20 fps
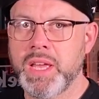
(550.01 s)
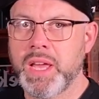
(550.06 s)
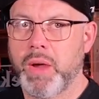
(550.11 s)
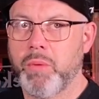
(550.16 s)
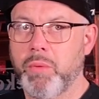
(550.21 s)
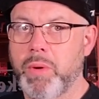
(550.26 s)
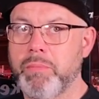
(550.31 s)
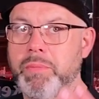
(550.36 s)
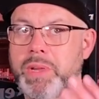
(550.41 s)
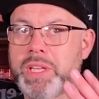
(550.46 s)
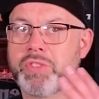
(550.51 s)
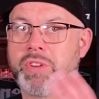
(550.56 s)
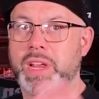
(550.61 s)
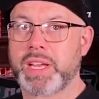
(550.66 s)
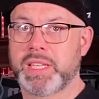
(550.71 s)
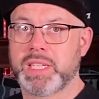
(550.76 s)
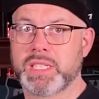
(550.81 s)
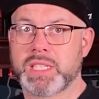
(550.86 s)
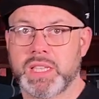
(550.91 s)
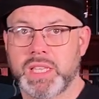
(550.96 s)
And when we drank
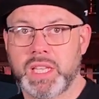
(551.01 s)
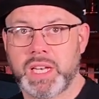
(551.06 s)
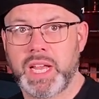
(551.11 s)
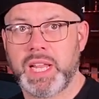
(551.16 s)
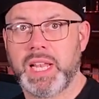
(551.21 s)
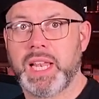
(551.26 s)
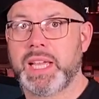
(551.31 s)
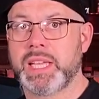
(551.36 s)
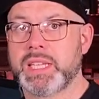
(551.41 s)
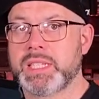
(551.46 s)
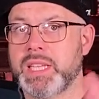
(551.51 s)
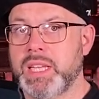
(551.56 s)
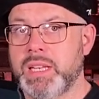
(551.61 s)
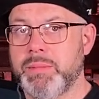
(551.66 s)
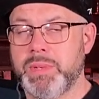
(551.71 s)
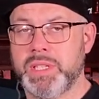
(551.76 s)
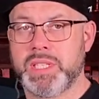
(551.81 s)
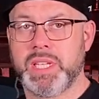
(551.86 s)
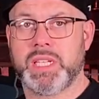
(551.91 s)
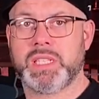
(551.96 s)
this on the night, like I said at
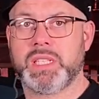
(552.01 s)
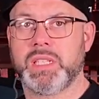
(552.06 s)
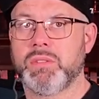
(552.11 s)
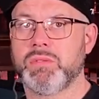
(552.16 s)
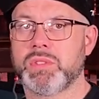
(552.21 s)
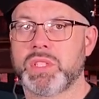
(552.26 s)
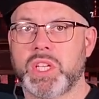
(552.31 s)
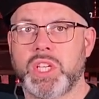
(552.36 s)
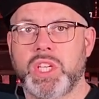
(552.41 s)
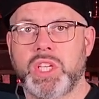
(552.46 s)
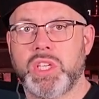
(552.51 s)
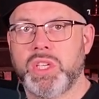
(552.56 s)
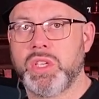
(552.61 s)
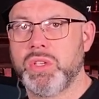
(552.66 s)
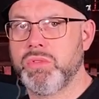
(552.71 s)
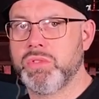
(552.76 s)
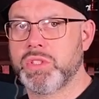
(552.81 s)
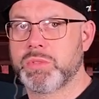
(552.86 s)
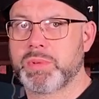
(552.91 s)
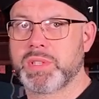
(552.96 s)
my tasting, there was a
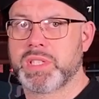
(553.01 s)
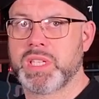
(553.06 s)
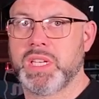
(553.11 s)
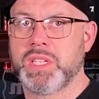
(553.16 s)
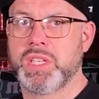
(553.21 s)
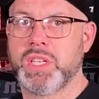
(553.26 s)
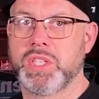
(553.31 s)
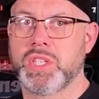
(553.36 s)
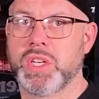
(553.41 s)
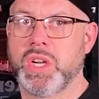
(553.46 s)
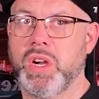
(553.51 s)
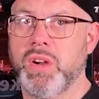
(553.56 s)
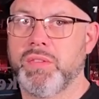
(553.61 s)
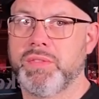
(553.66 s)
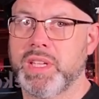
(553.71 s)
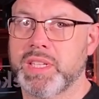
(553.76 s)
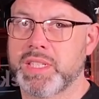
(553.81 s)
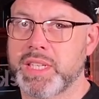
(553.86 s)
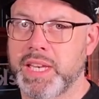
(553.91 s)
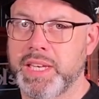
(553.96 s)
huge percentage of
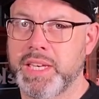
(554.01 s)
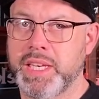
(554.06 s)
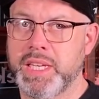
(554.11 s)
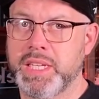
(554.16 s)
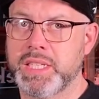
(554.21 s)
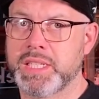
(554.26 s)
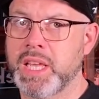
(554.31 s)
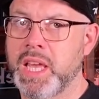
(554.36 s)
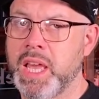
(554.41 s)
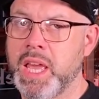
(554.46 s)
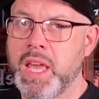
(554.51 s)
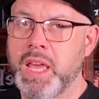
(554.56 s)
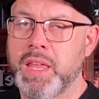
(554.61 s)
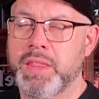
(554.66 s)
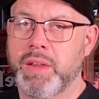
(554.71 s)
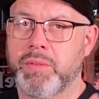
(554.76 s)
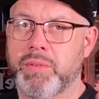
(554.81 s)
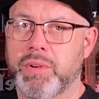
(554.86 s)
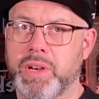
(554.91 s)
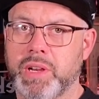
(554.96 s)
the attendees
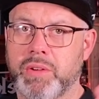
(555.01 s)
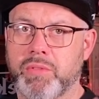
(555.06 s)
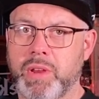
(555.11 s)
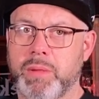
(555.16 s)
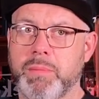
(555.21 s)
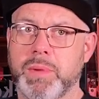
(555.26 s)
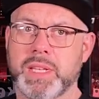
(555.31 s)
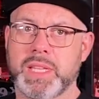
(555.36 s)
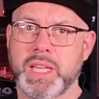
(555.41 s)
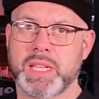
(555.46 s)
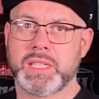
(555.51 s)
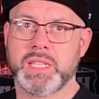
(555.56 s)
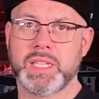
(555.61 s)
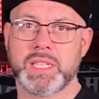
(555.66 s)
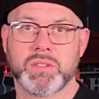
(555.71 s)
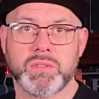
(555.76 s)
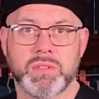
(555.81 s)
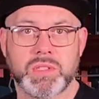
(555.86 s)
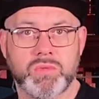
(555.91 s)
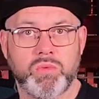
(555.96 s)
that were in agreement that
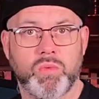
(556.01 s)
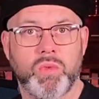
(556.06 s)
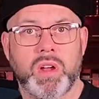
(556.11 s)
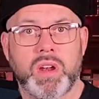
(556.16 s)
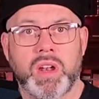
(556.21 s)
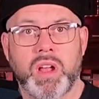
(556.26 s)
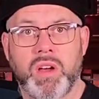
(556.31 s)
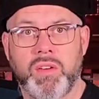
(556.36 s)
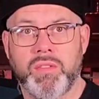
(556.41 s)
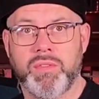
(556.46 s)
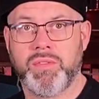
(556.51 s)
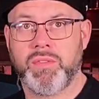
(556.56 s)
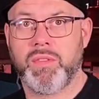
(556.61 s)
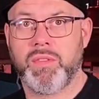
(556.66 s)
this was one of